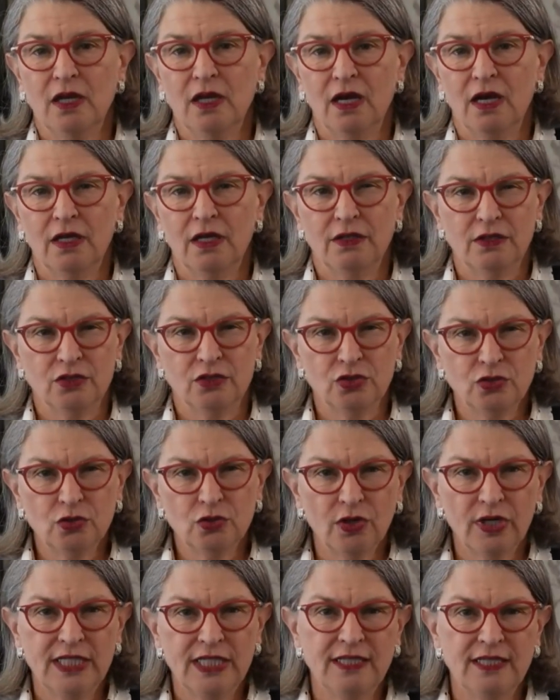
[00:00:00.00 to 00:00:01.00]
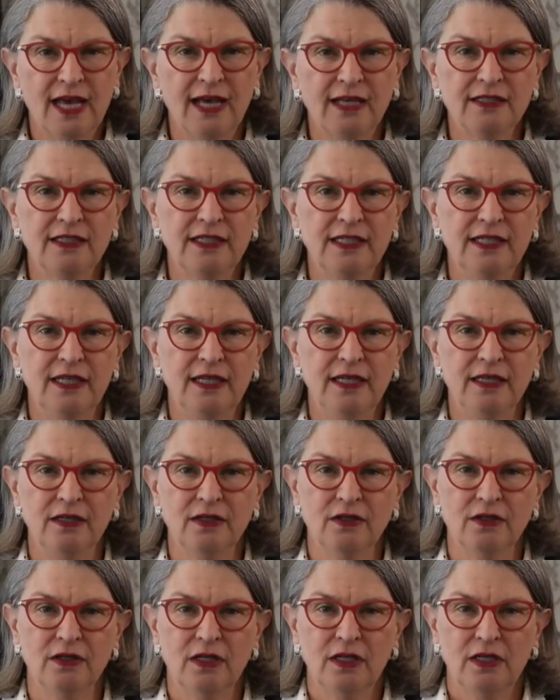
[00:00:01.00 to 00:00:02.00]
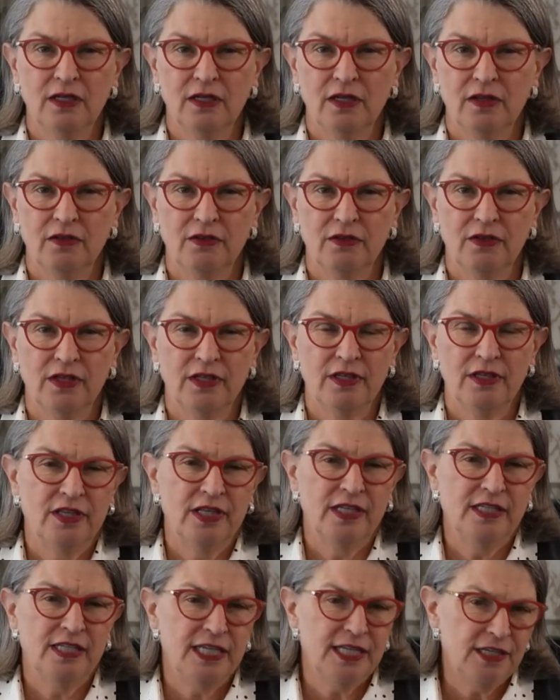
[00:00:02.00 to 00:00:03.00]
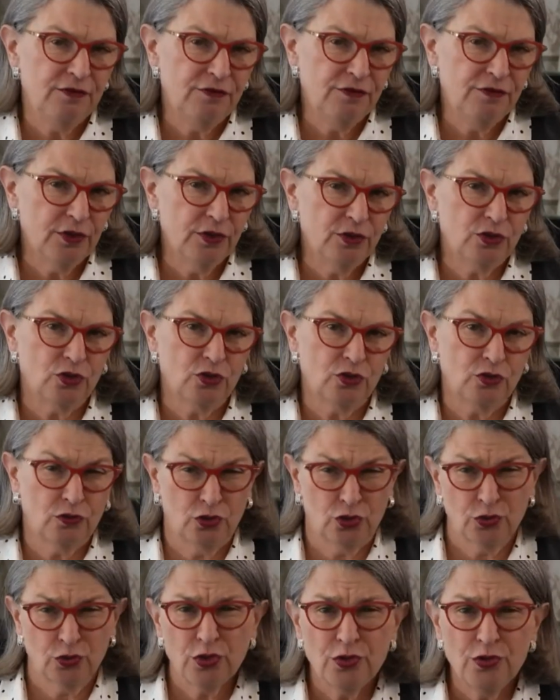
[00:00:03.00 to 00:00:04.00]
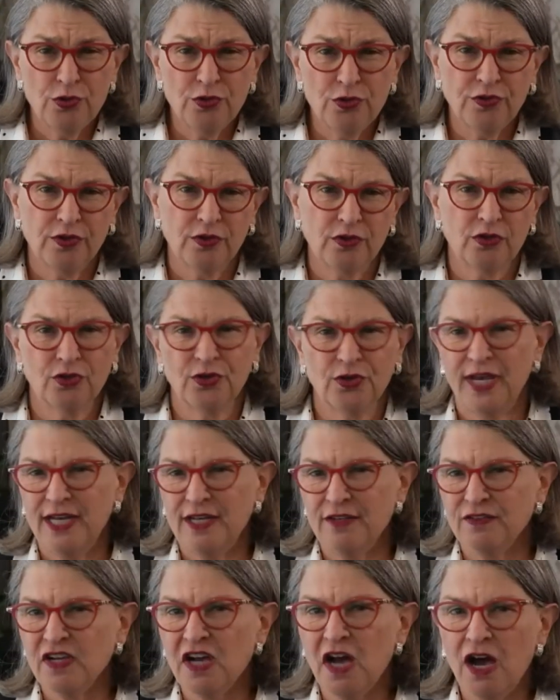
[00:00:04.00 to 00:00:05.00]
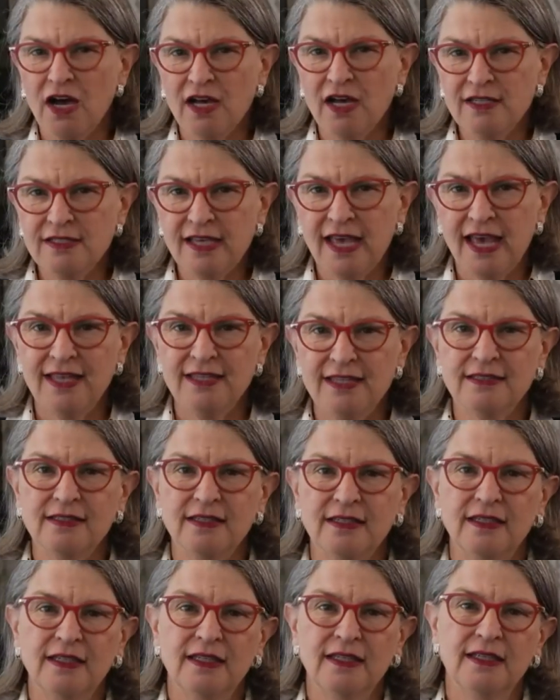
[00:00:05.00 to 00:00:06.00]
uh, the storytelling, the, the need for truth, creative content,